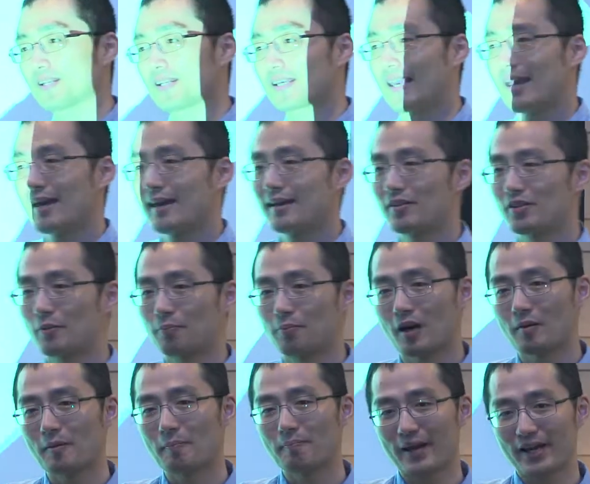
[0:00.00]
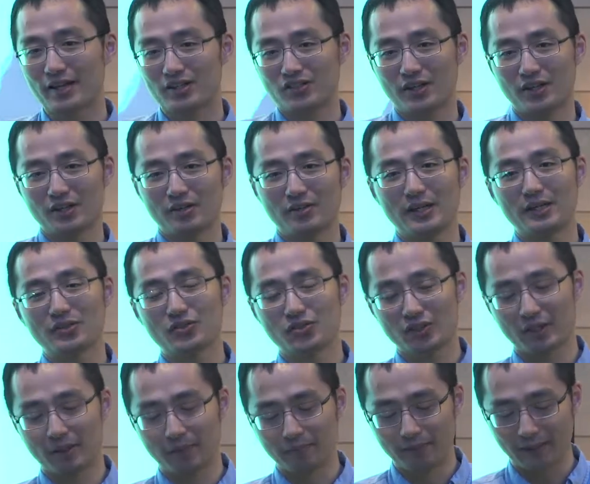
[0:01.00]
again, and the problem bank generates
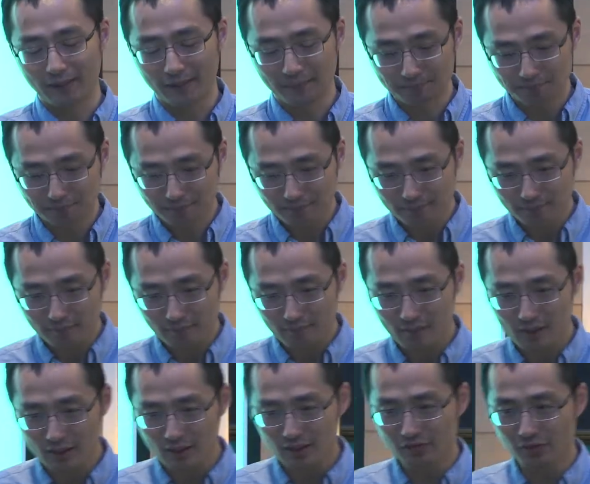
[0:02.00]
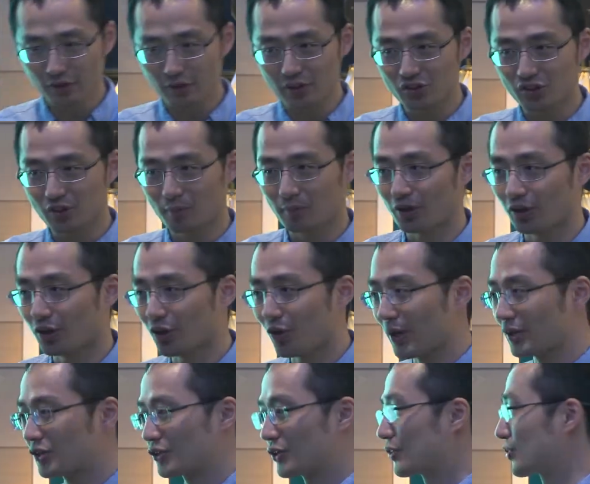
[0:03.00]
some very similar
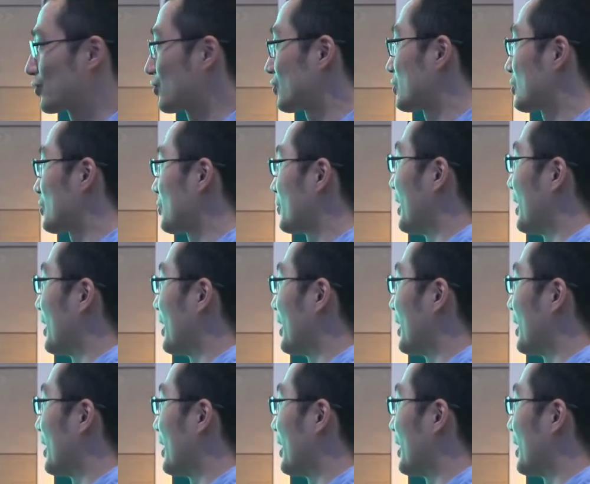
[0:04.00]
questions to